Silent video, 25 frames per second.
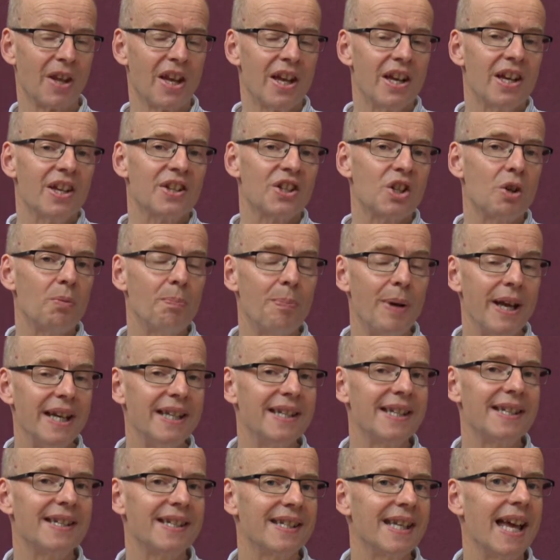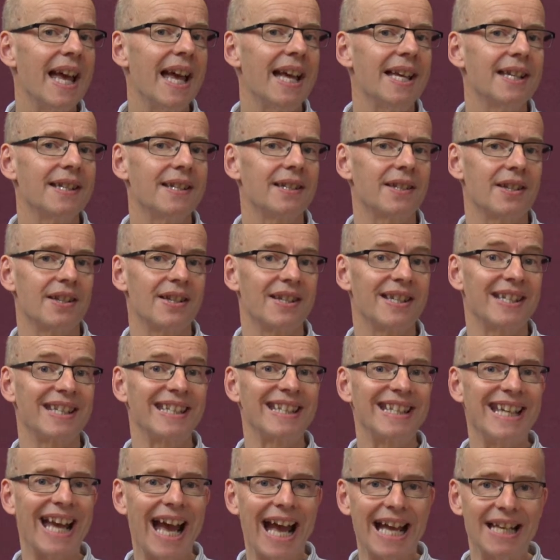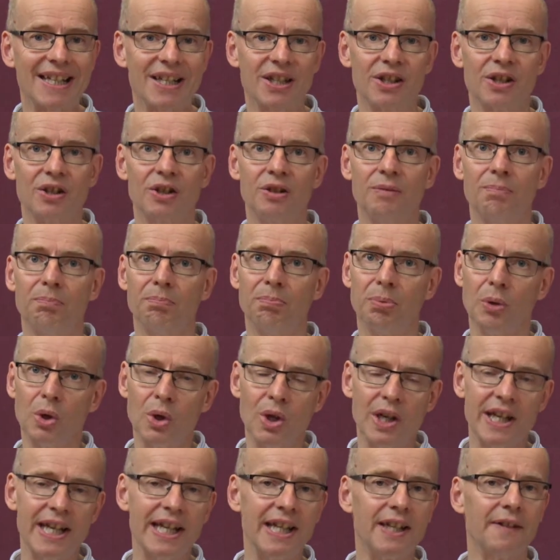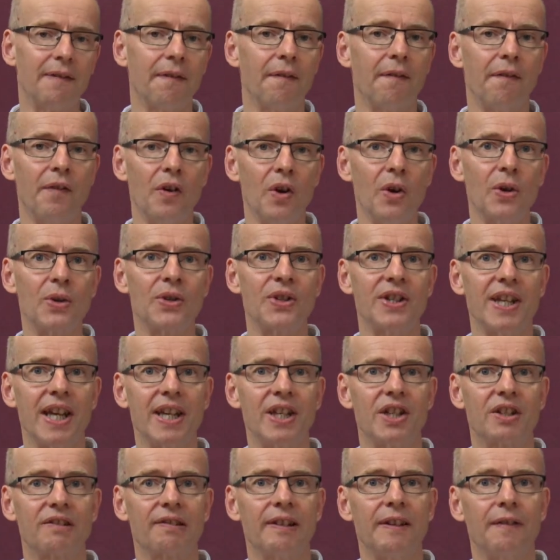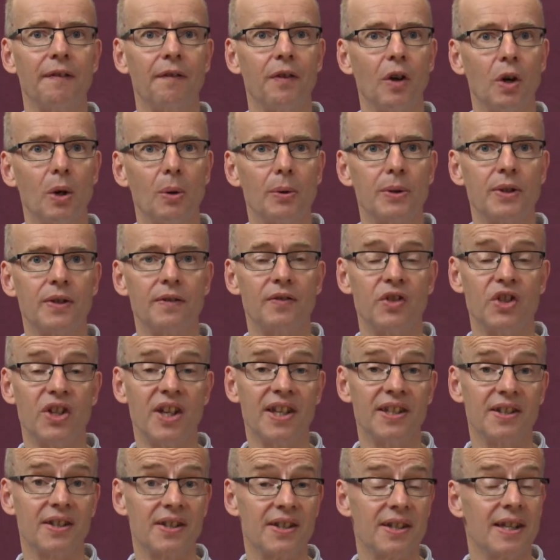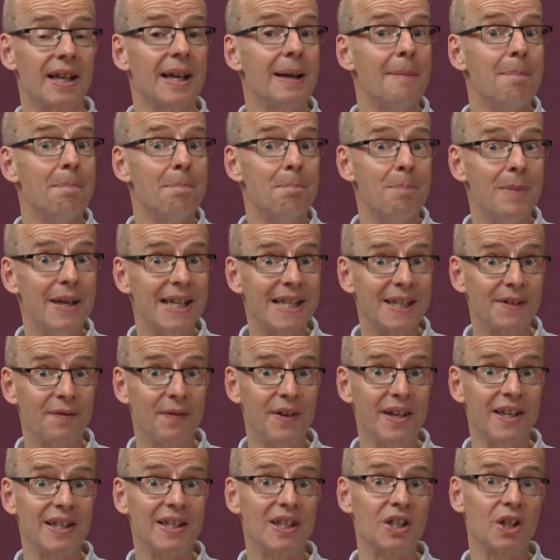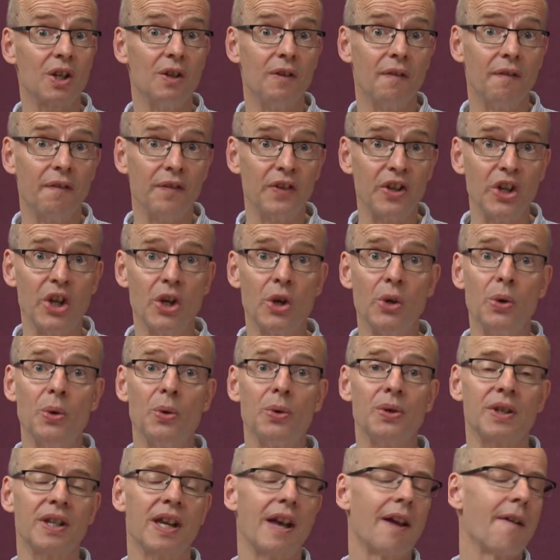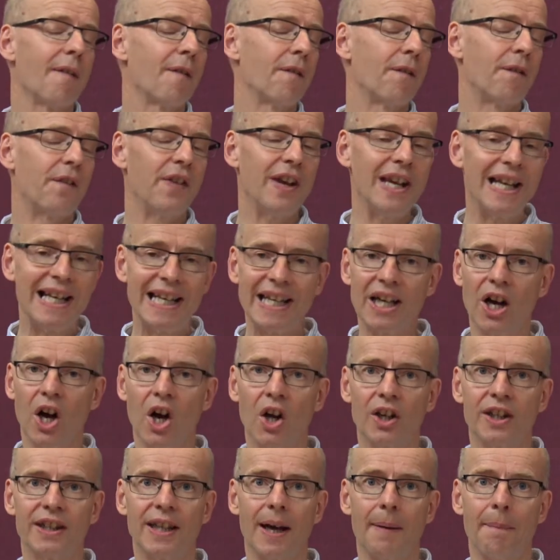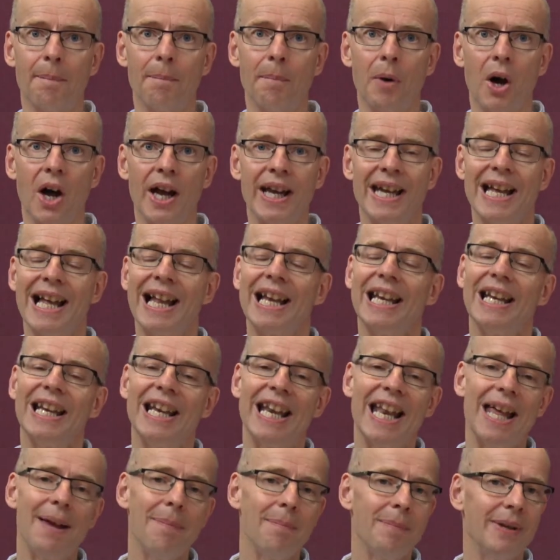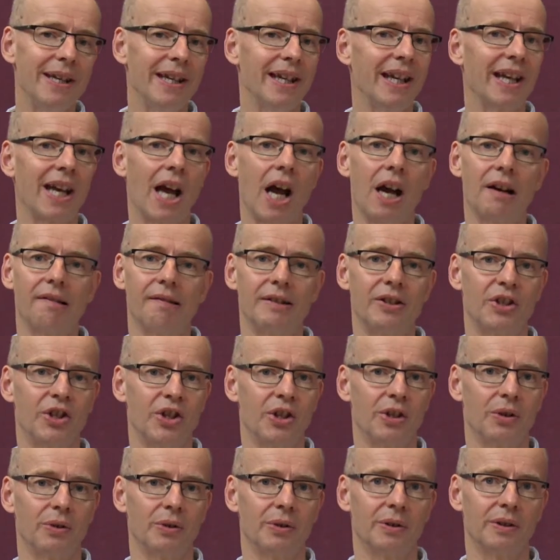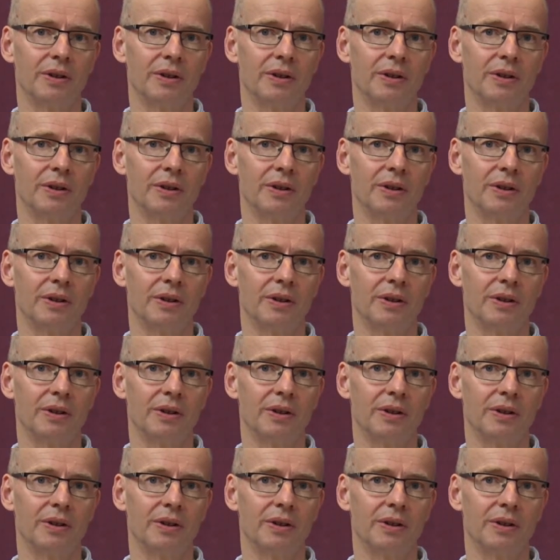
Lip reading: So Peter says to scattered, bullied, first century followers of Jesus, misfits, confused, feeling hard done by, let me encourage you.